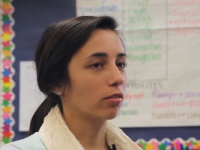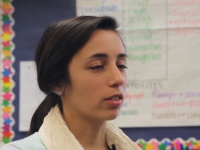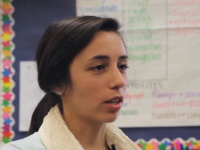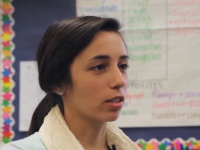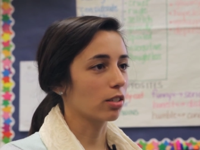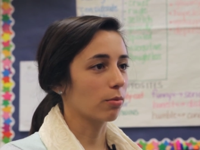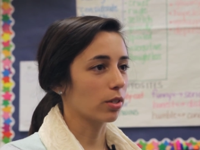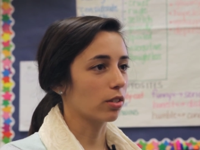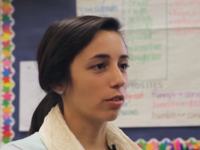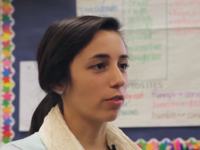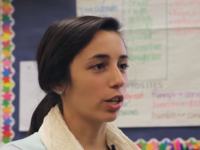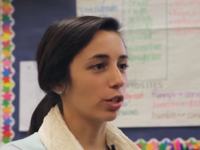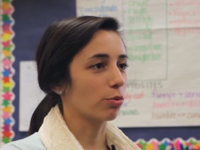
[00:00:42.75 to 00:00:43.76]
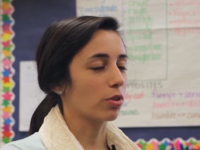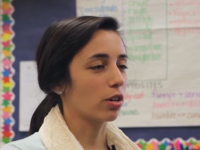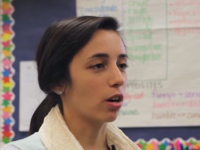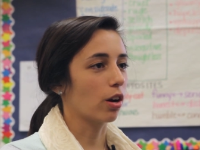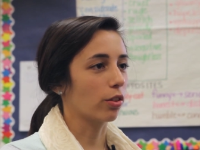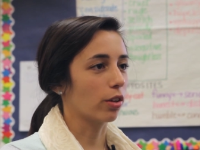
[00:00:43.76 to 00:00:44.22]
second semester freshman
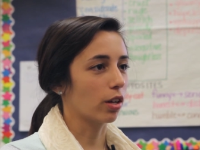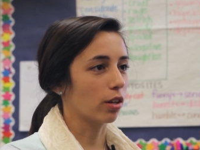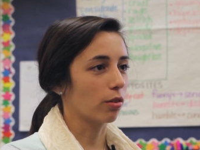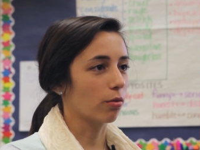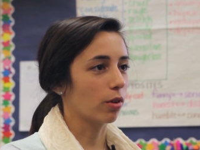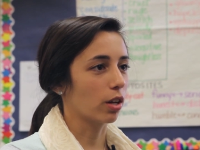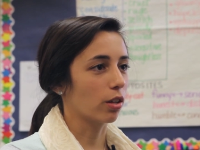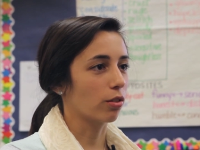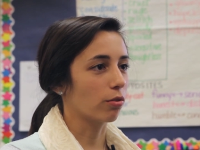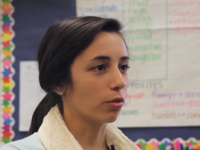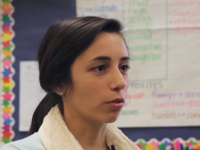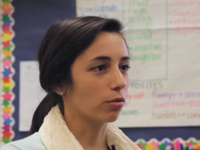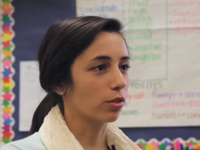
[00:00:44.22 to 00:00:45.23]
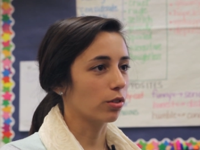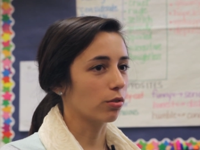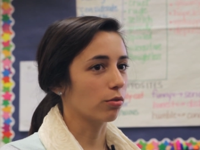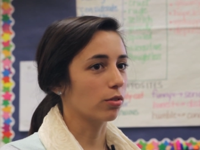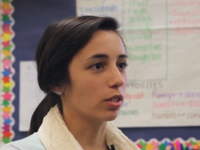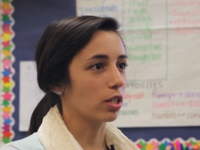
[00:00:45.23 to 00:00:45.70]
year all the way through
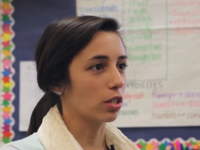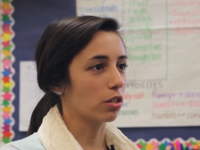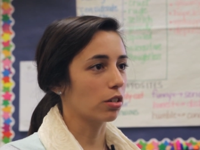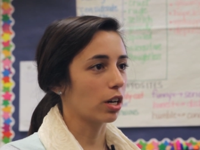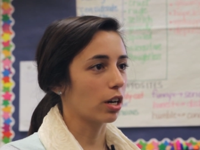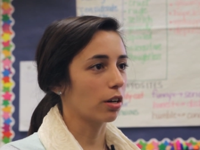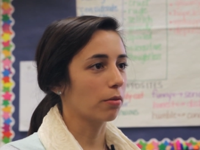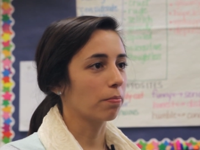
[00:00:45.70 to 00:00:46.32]
to senior year.